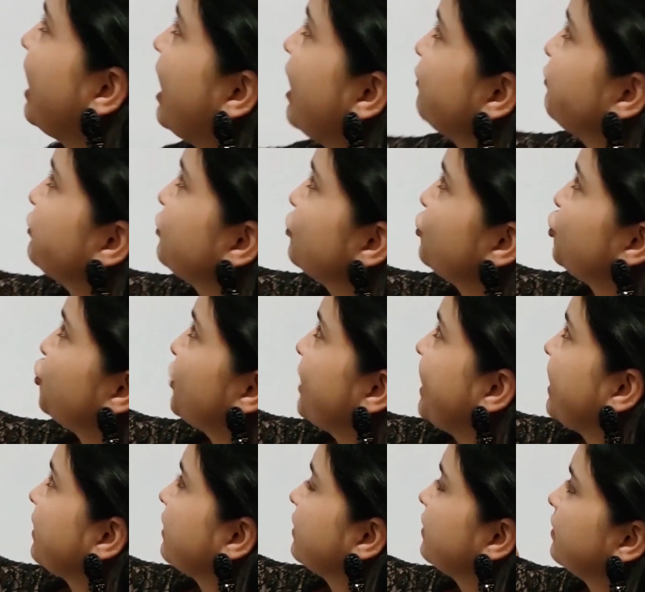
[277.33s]
have to
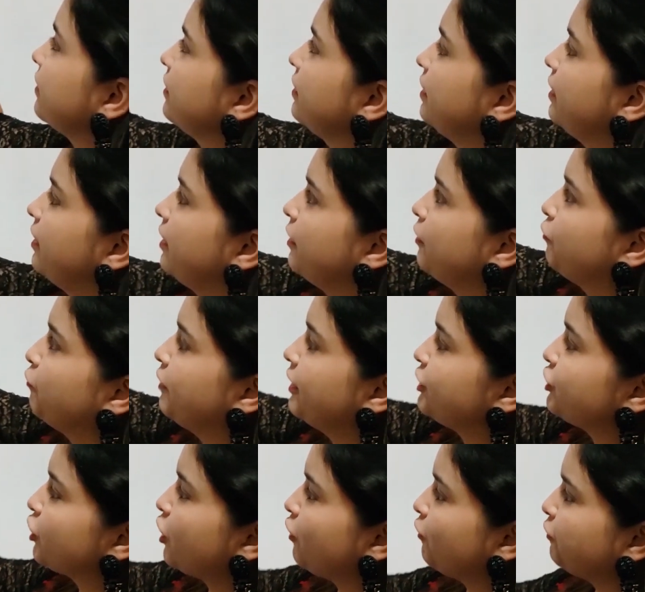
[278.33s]
check
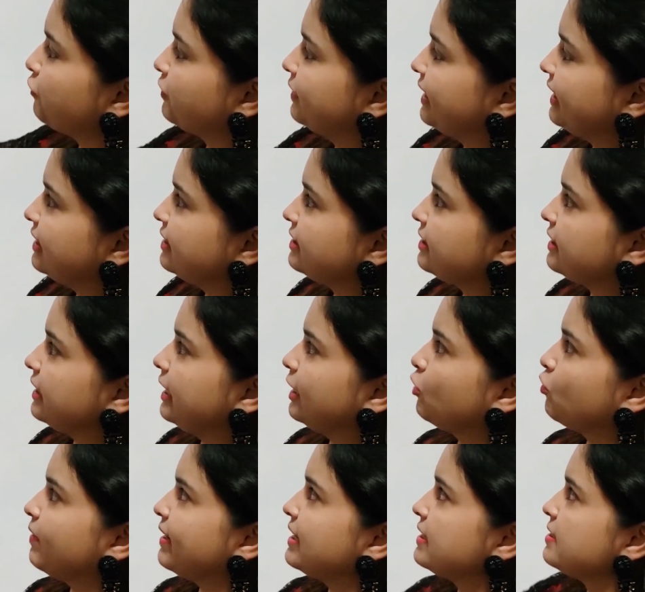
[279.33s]
which of these
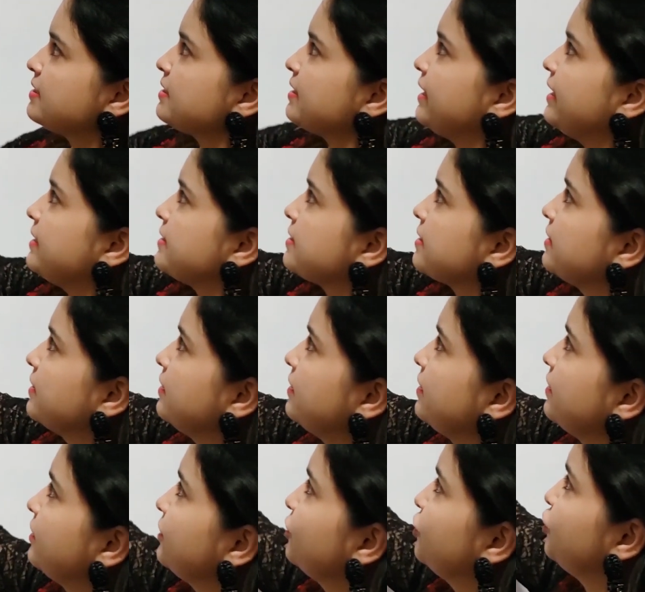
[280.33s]
sequence is
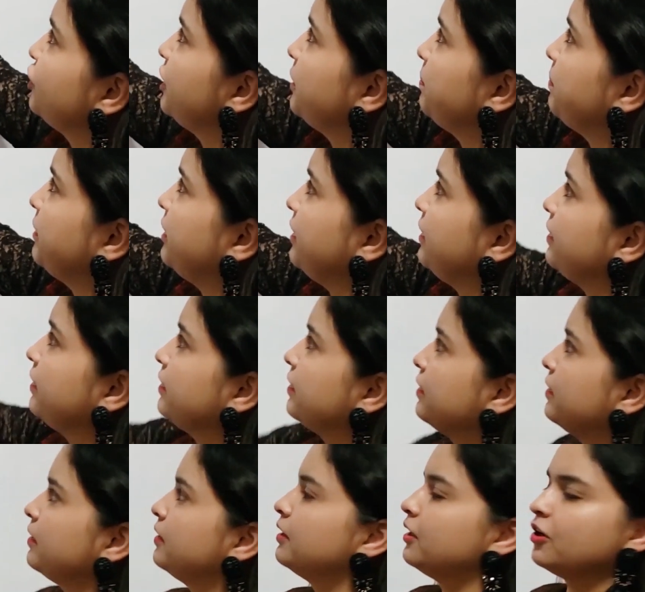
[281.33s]
a GP.
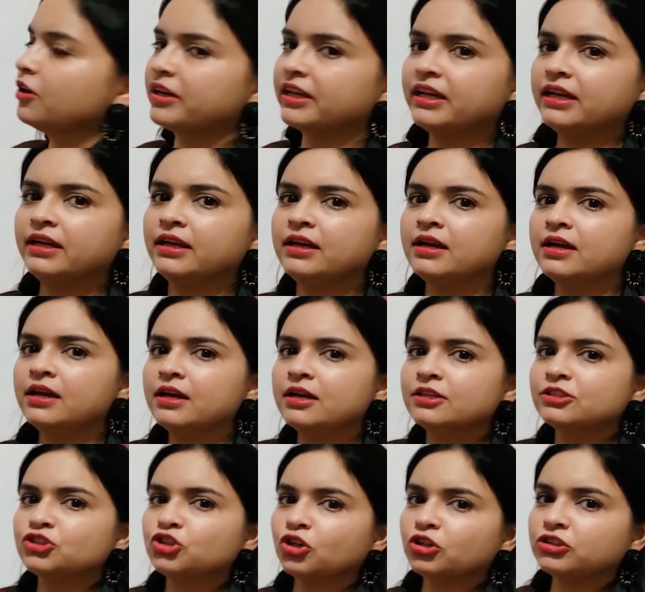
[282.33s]
Okay.
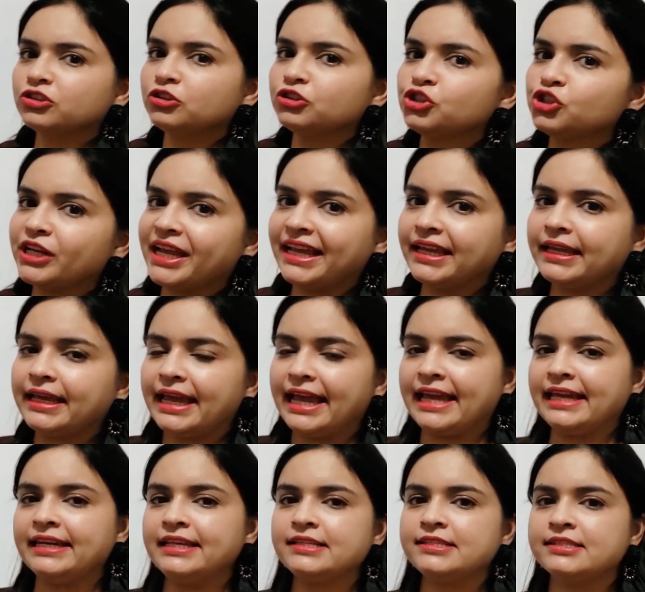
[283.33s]
So to check
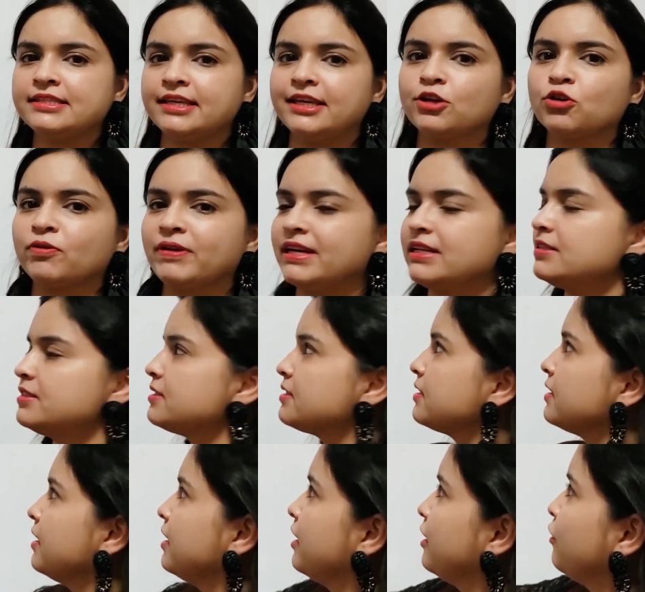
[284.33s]
any
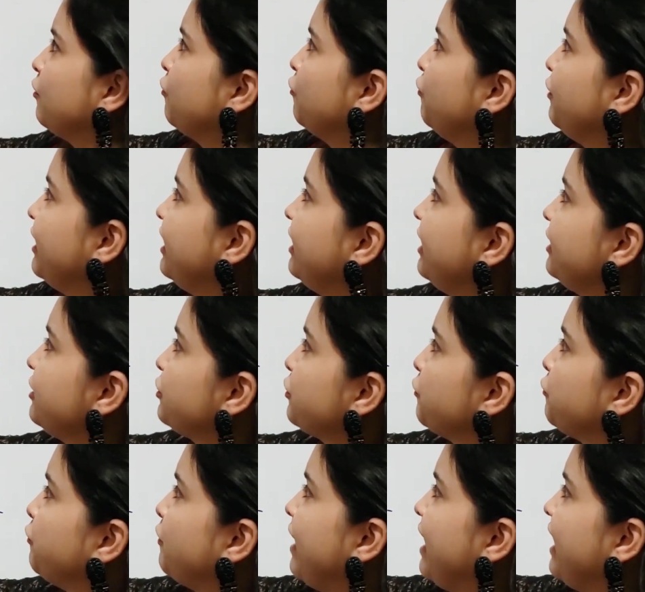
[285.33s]
sequence, we need
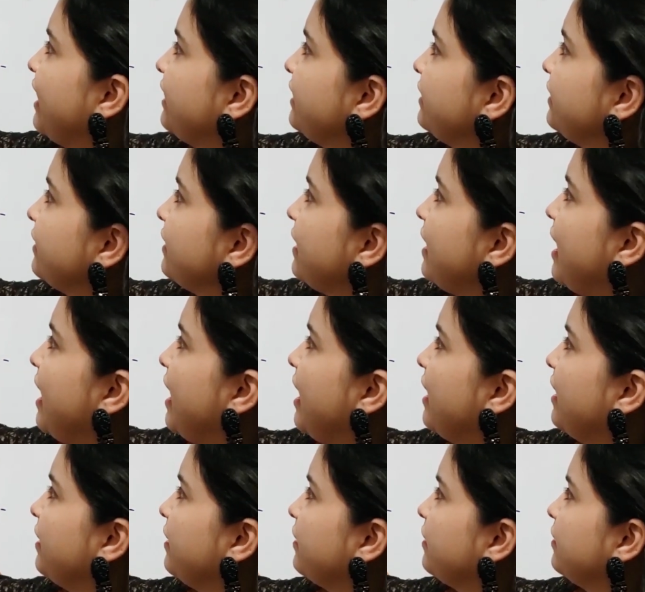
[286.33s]
to find
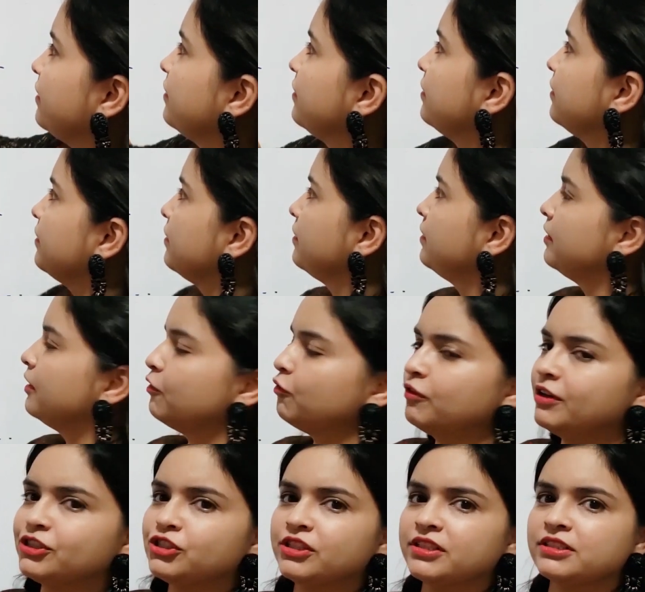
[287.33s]
R,
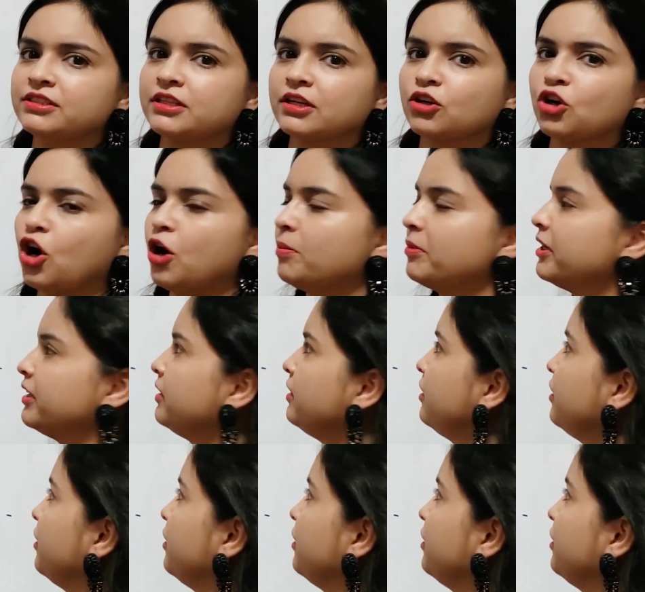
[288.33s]
which is the common